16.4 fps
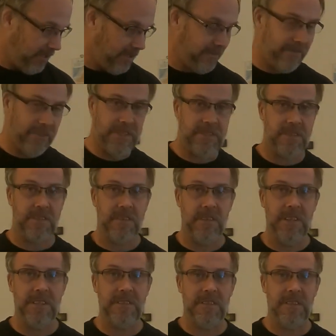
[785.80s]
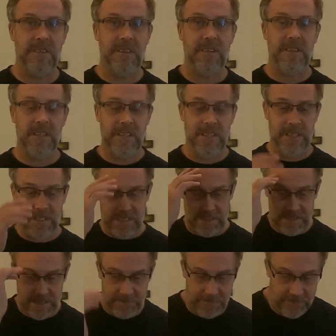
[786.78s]
all of it's listed already
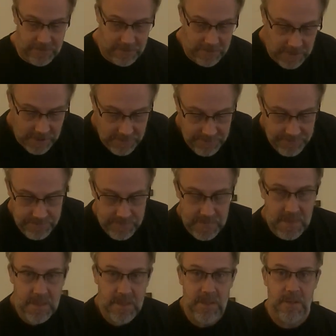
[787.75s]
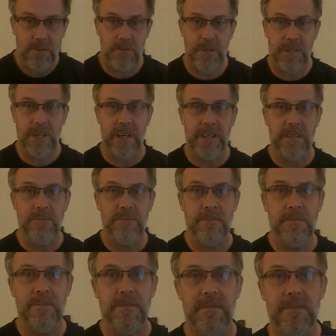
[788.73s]
except for one item.
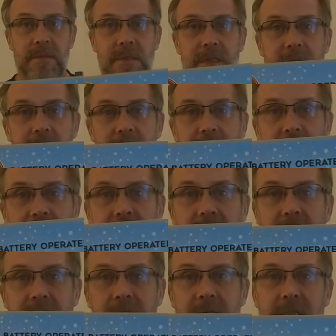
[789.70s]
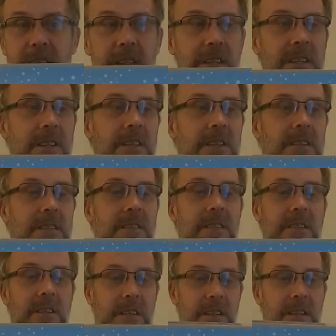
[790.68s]
The
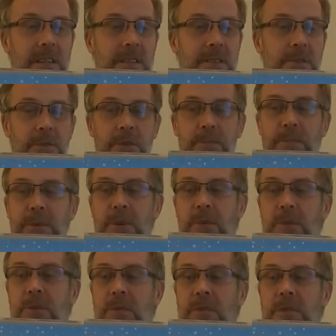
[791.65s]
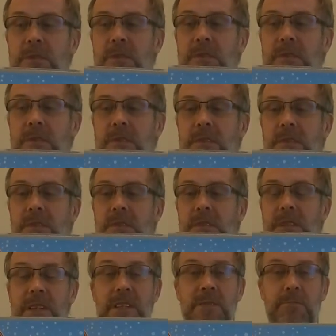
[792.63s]
uh, North Pole
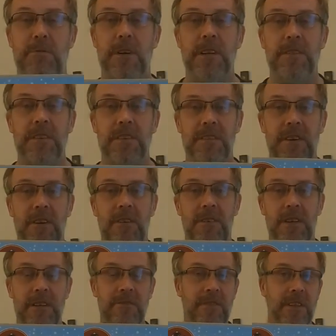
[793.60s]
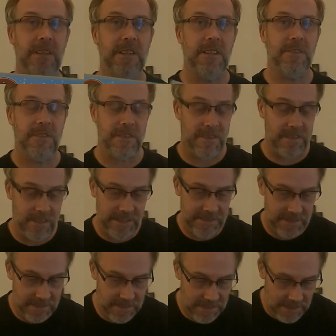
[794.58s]
Express is all, everything else is
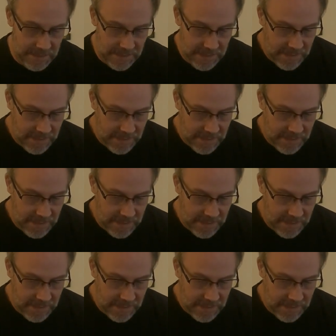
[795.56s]
listed.